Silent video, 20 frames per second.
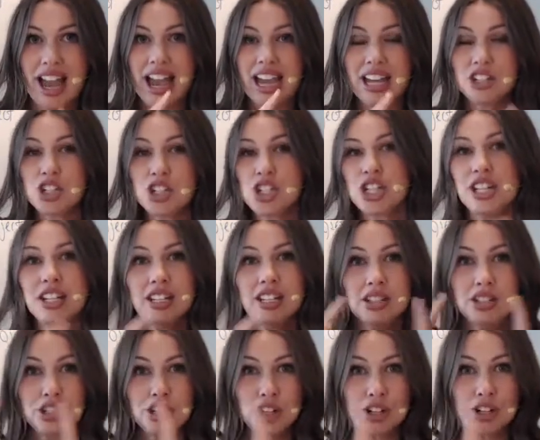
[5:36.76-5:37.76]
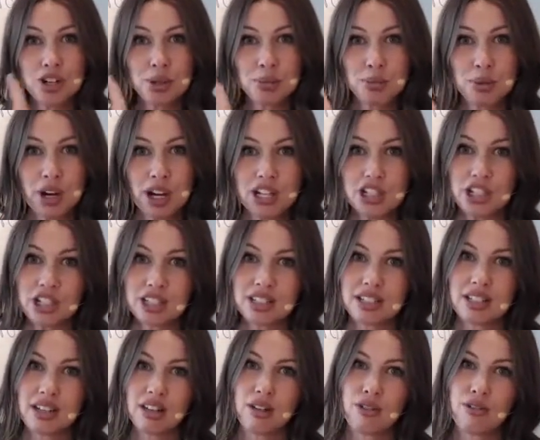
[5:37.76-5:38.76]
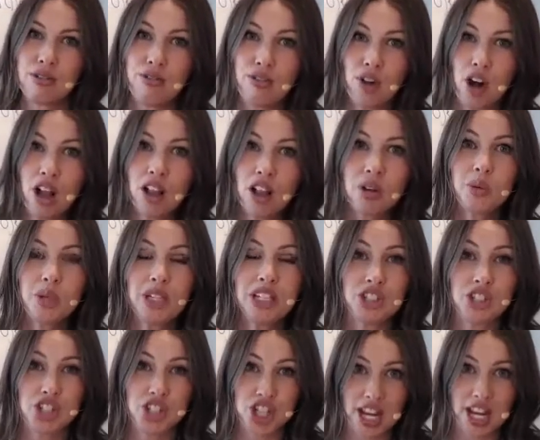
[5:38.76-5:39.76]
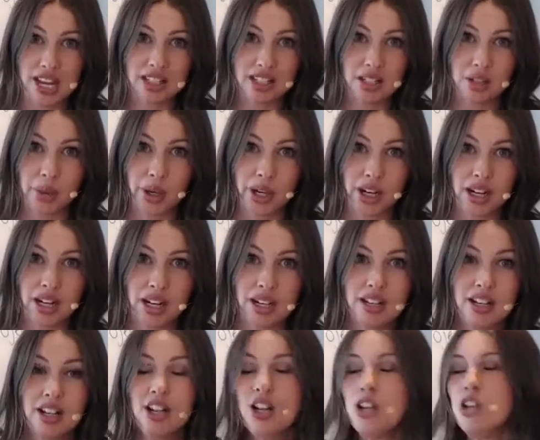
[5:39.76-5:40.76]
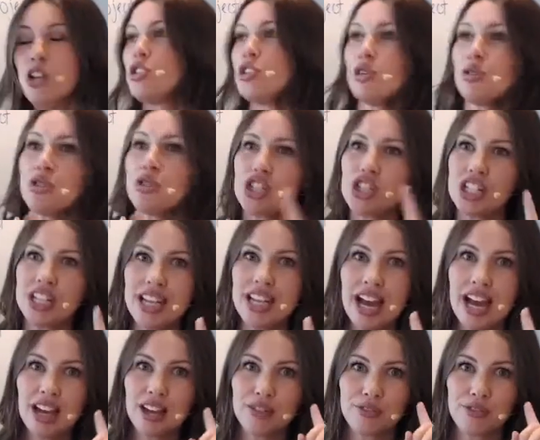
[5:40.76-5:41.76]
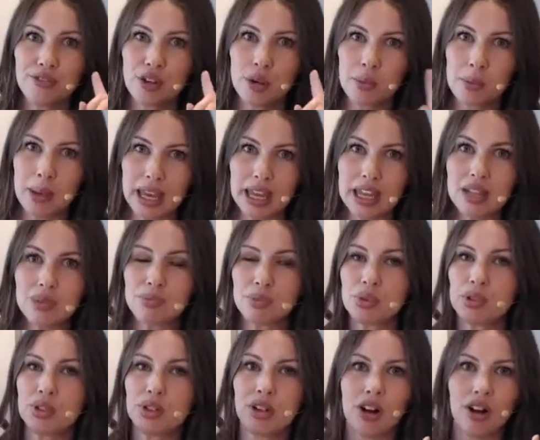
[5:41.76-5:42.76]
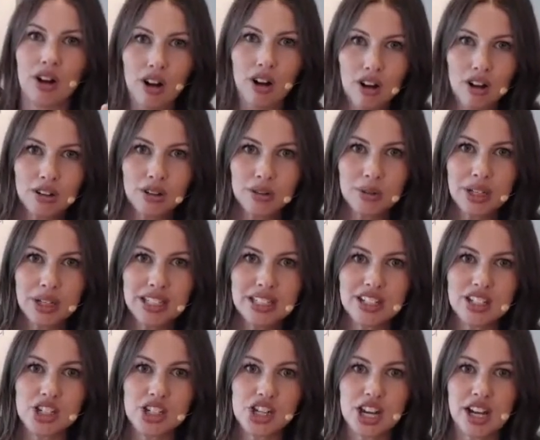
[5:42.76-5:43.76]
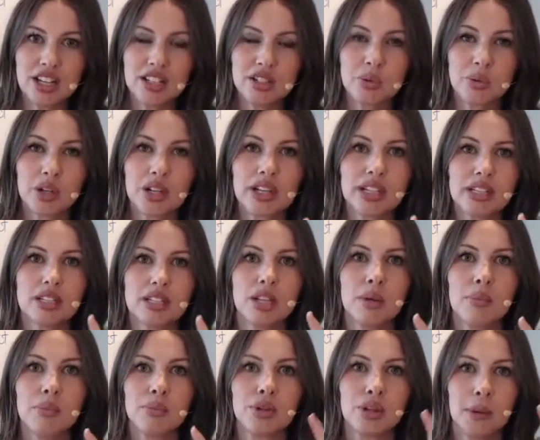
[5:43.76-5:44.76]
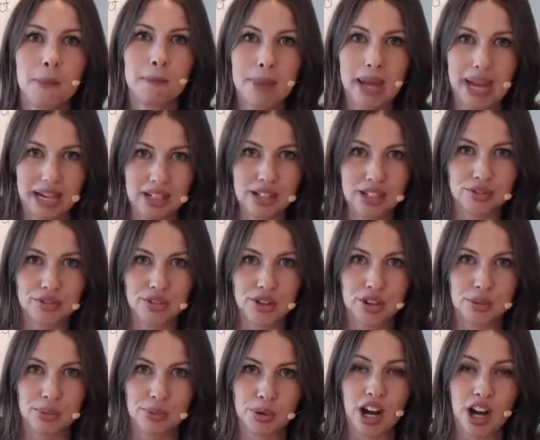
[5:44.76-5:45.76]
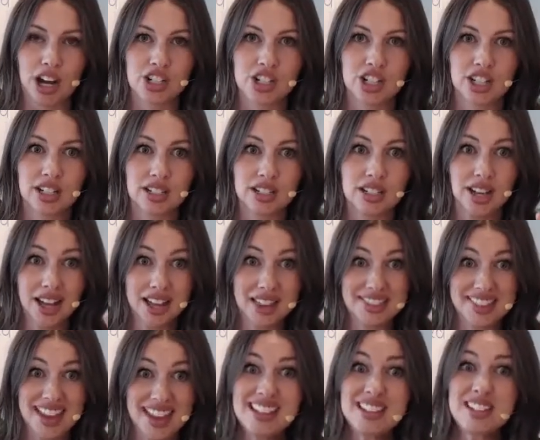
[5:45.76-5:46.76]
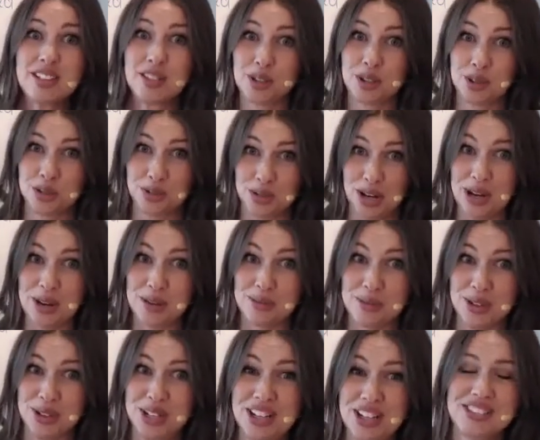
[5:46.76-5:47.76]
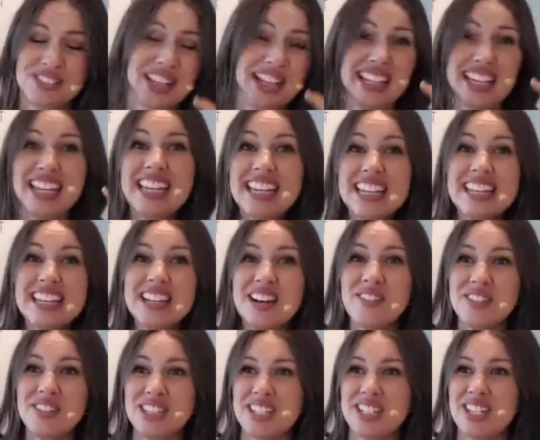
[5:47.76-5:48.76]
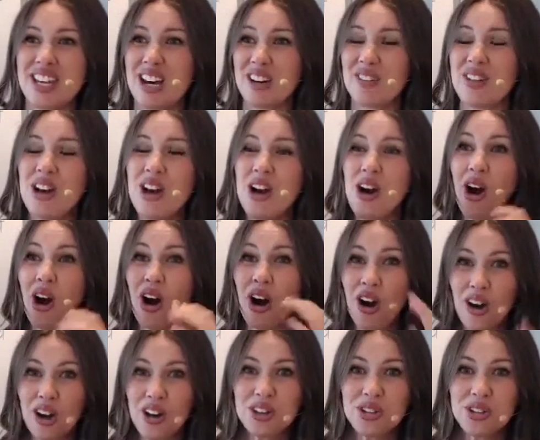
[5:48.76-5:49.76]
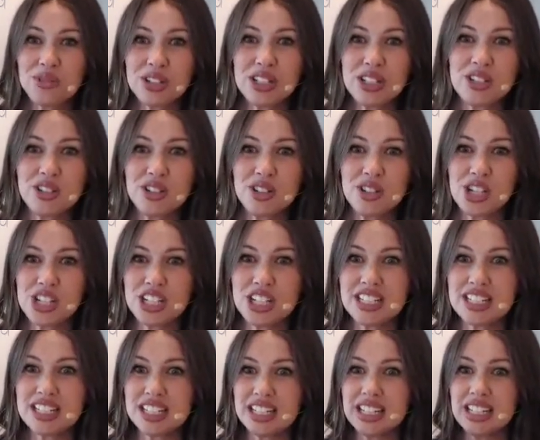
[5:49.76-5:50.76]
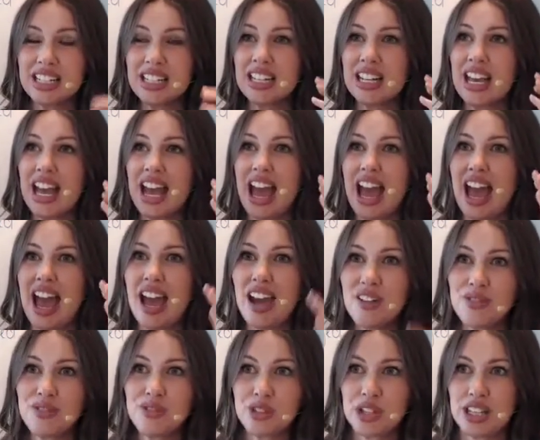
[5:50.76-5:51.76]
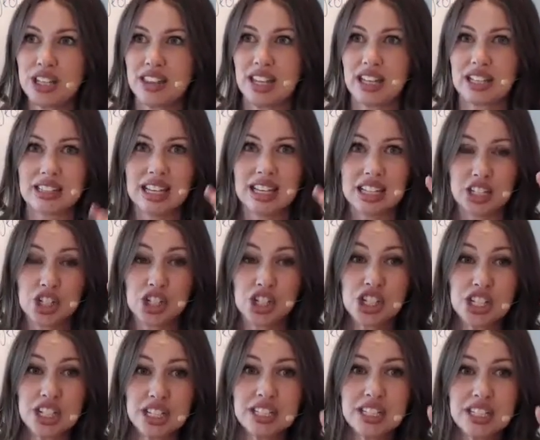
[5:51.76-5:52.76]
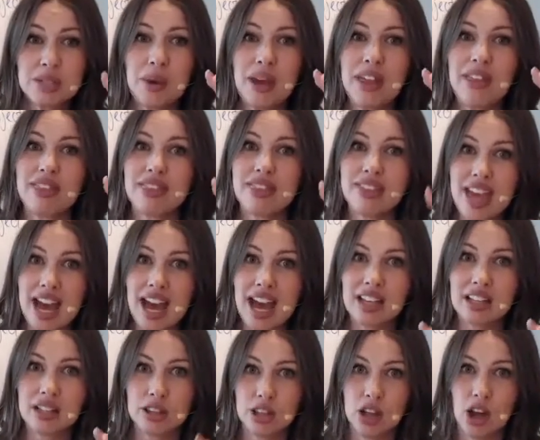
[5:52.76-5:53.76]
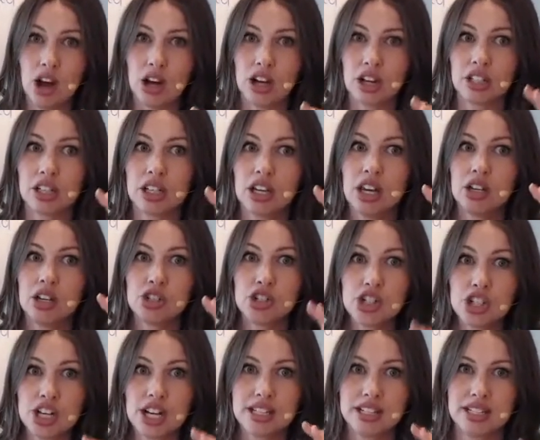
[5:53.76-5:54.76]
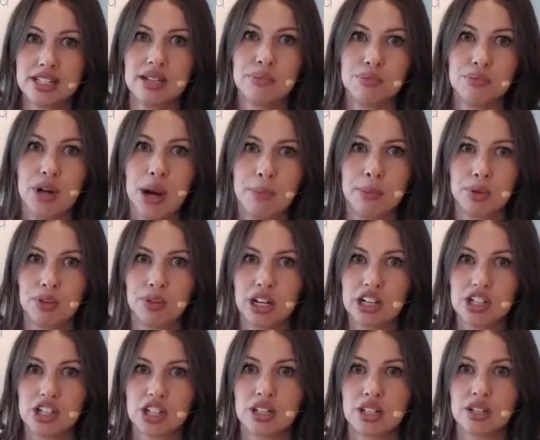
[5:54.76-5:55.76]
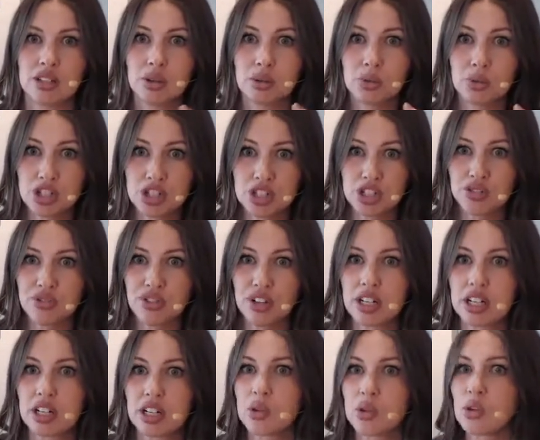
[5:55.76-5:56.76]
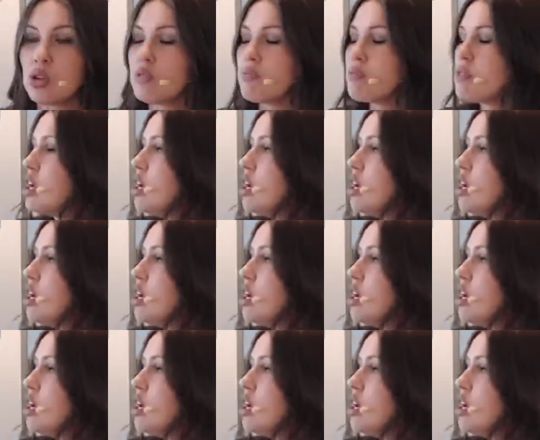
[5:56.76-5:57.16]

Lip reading: And she didn't start her project until the following January. So she had from April all the way to January to prepare for the project. That's incredible. Like, in and of itself, all the research she did, everything, like she spent that long just in preparation, which is very cool.